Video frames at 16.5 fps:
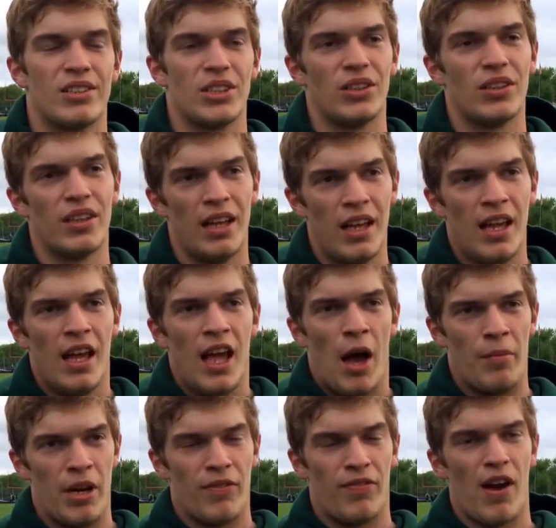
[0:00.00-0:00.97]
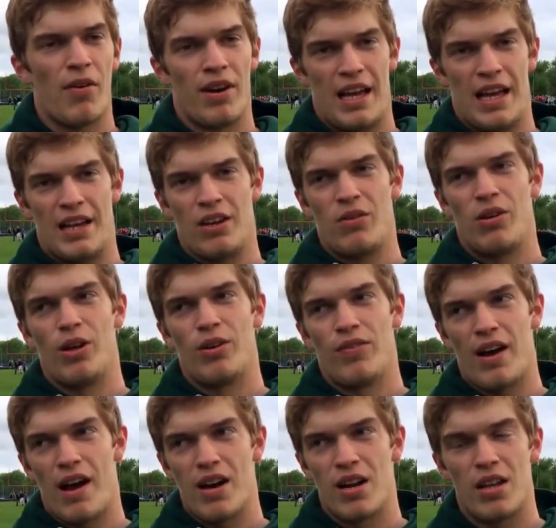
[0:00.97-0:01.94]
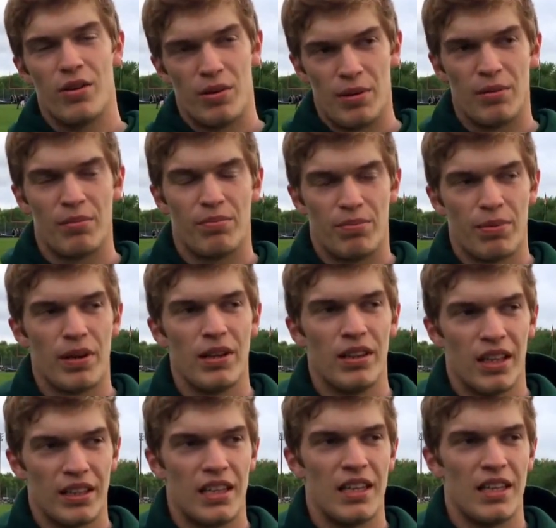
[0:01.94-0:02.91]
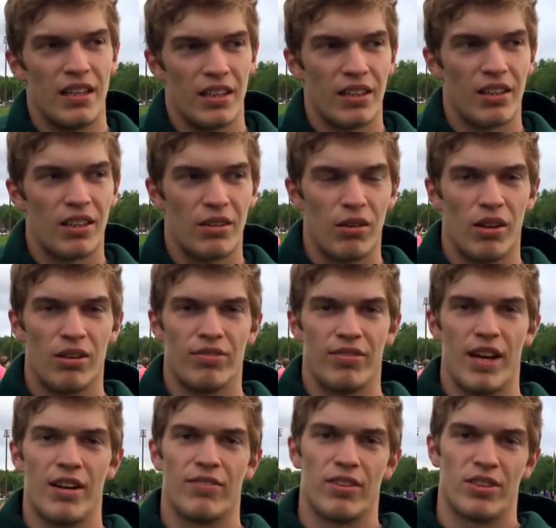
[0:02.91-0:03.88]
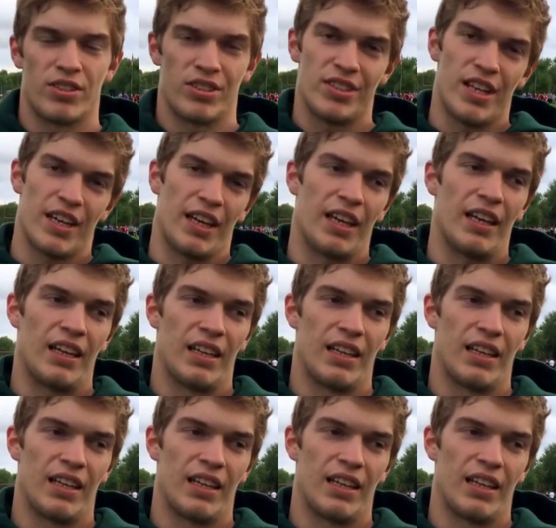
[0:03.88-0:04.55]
So I mean, if I would have had to qualify, it would have been pretty lucky to qualify first or second.